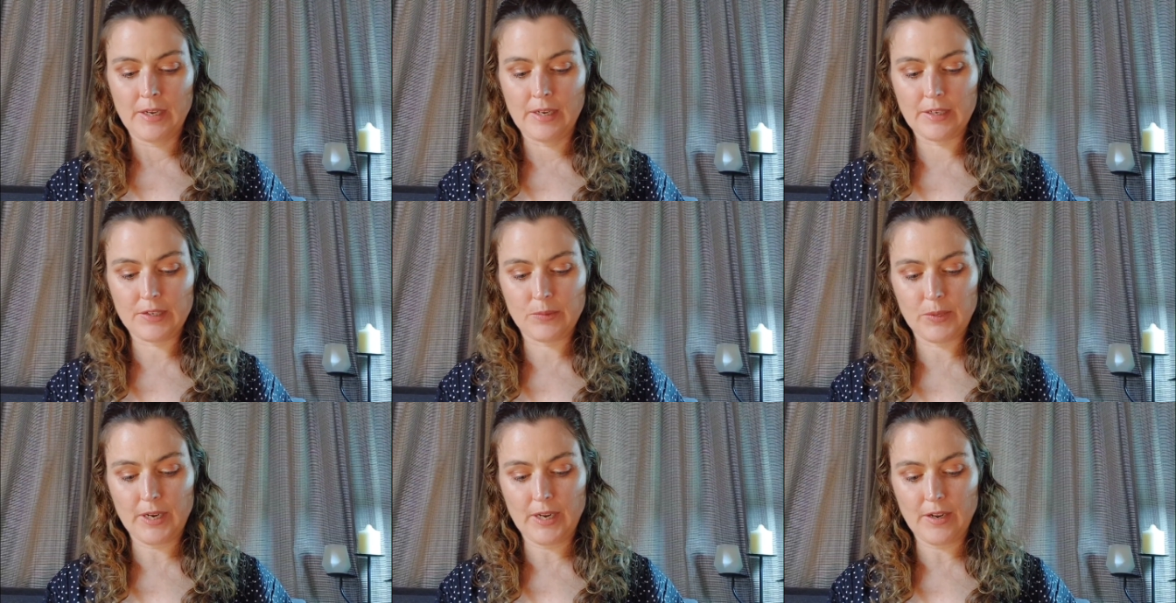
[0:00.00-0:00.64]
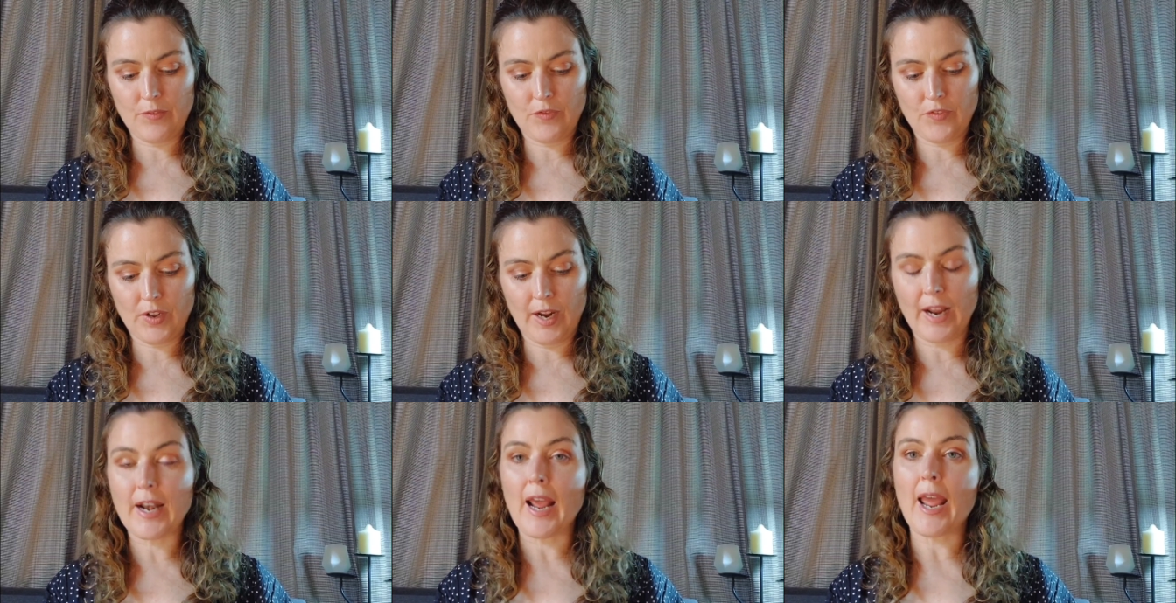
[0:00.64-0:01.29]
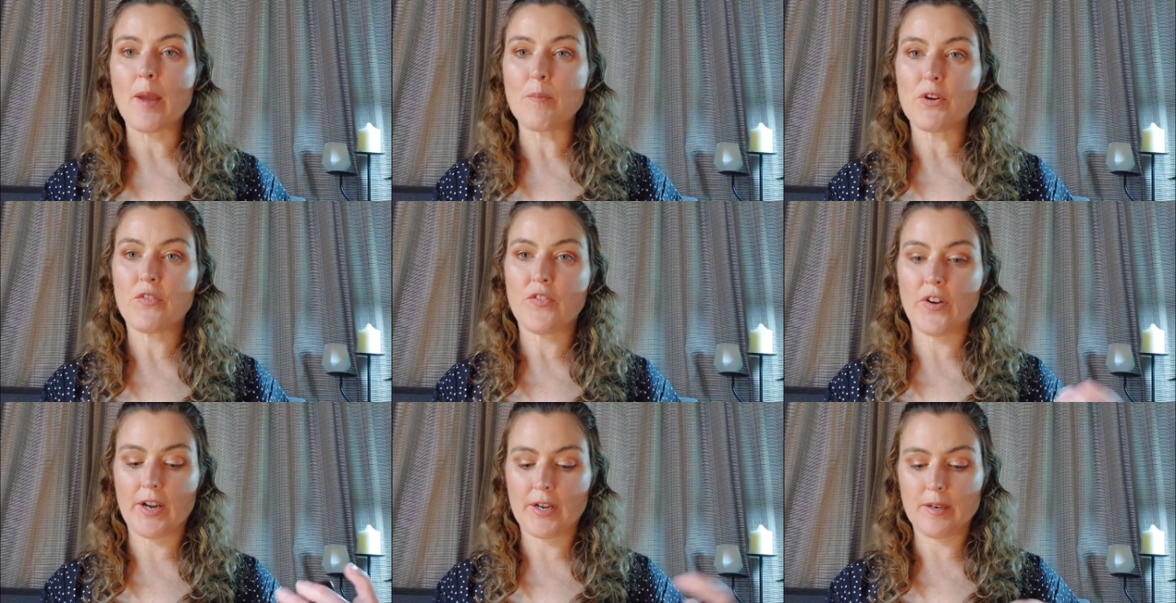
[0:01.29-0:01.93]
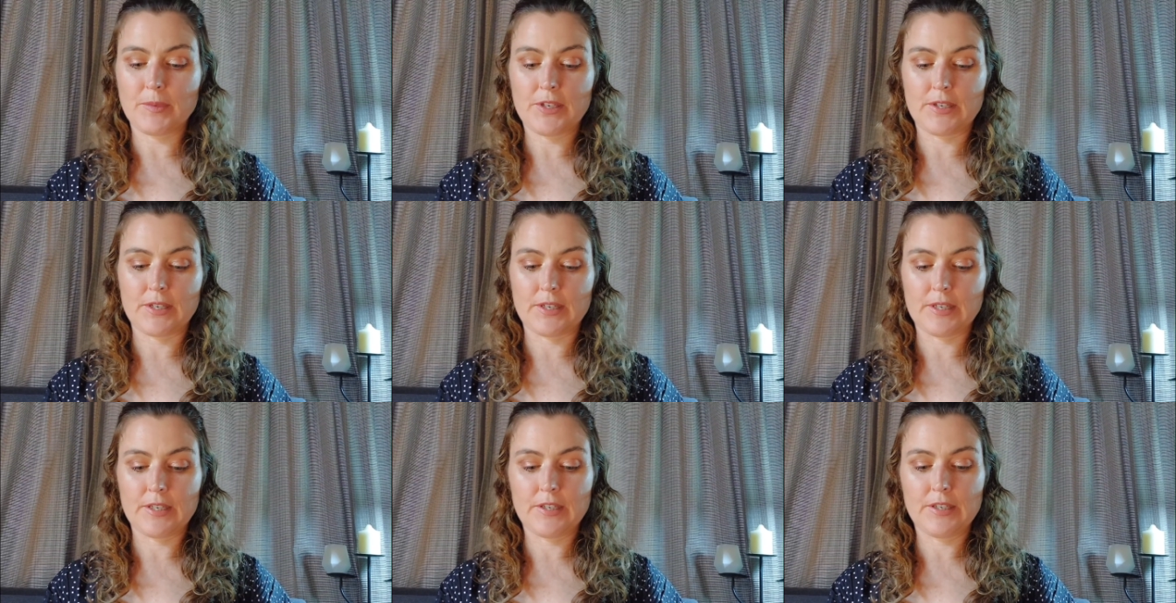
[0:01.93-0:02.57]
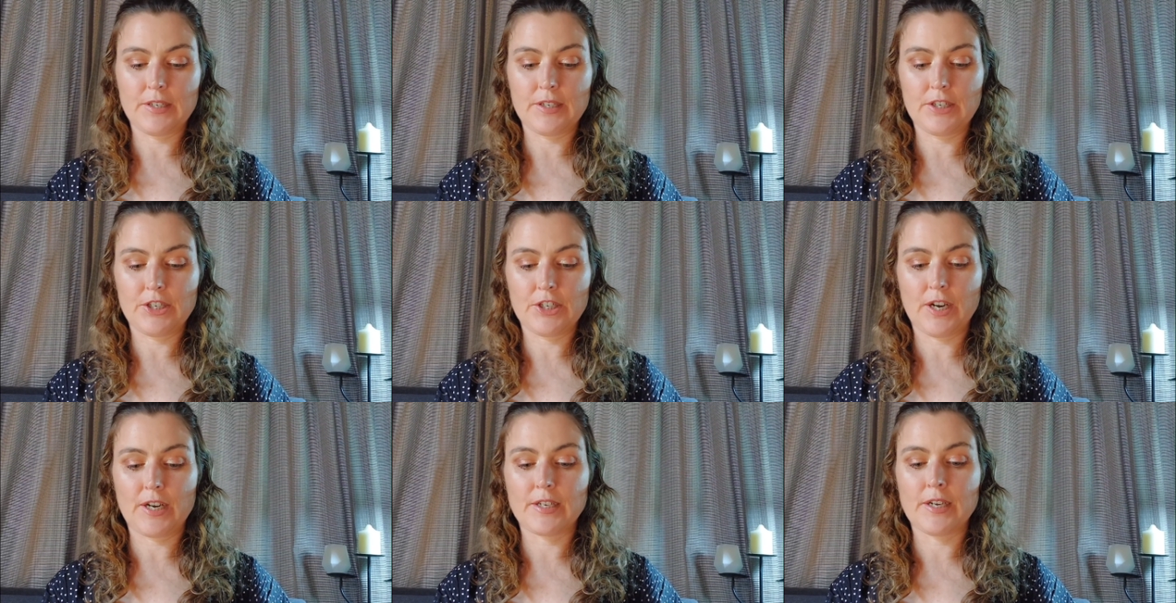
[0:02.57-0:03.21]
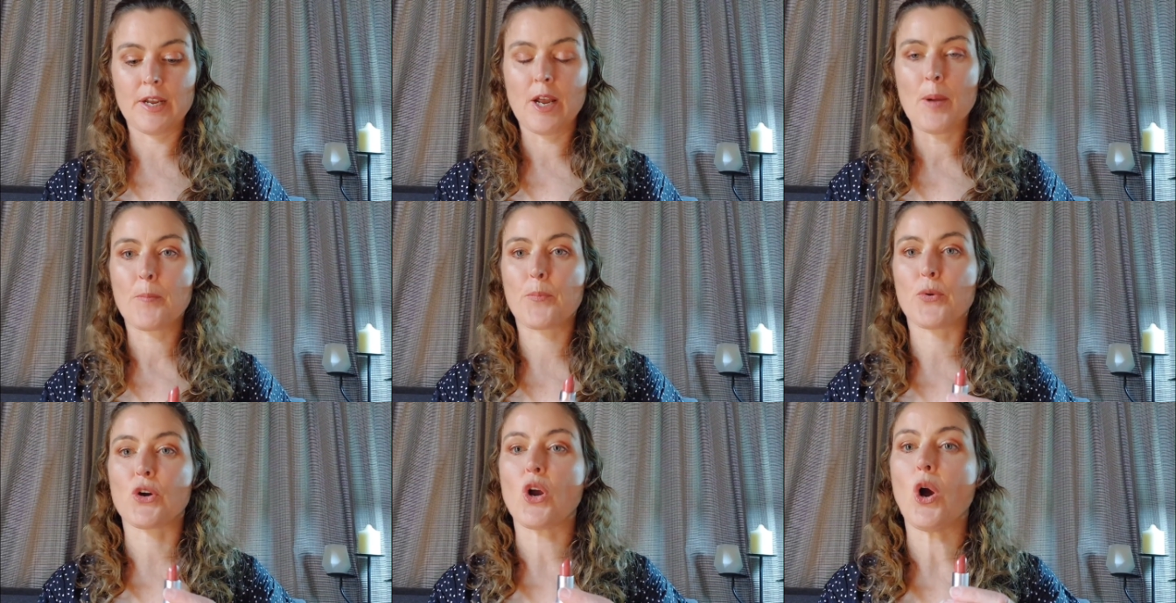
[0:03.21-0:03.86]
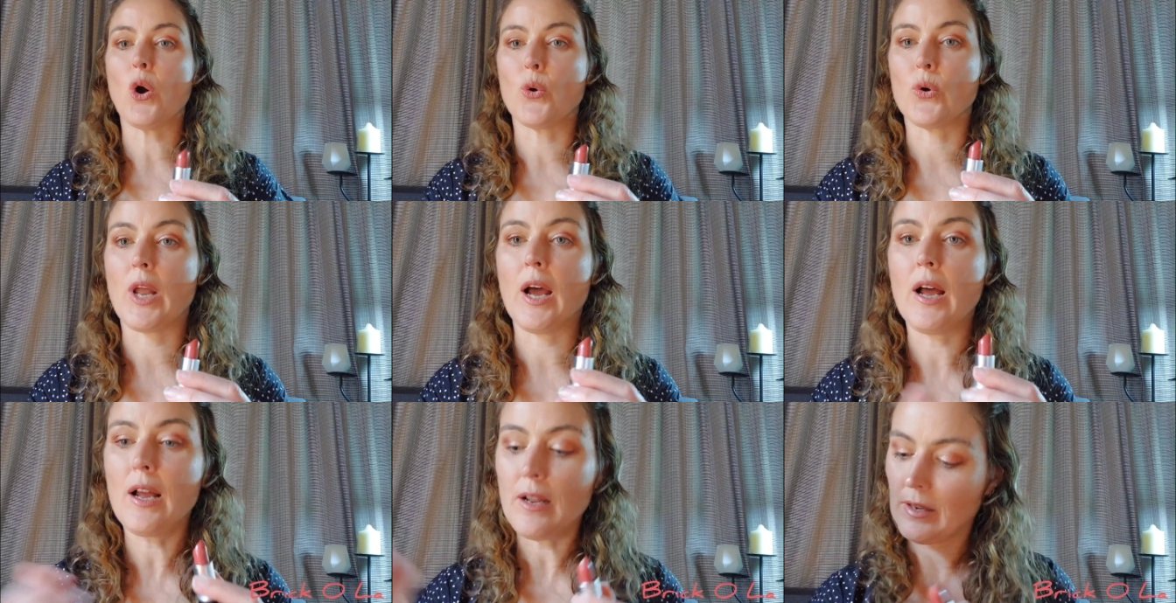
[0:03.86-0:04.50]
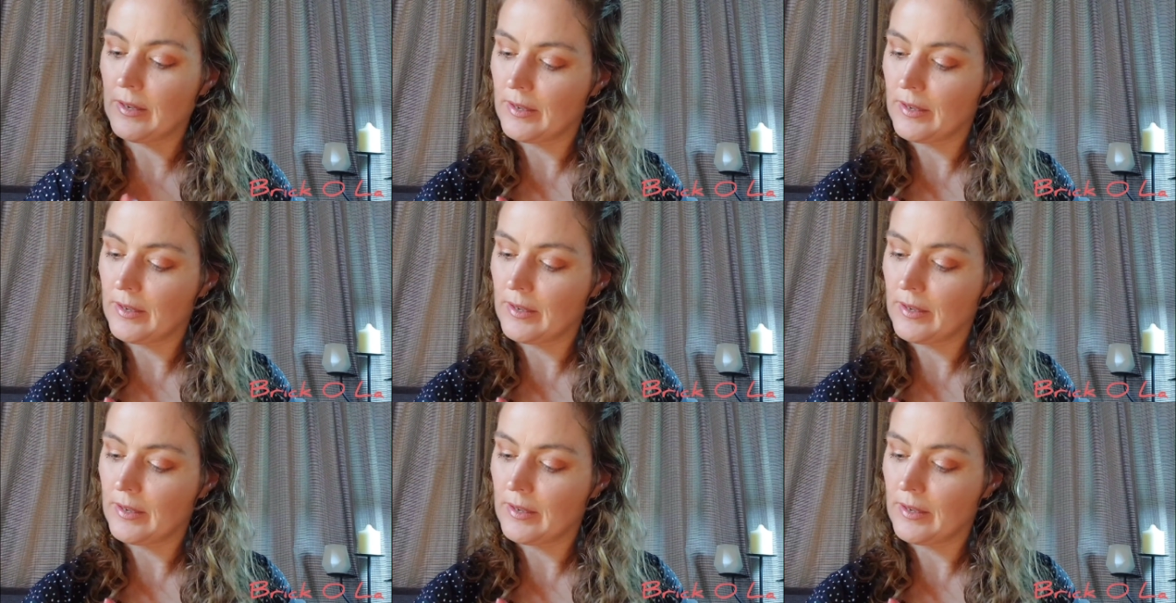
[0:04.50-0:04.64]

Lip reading: Next we have an amplified lipstick. This is in the shade Brickola.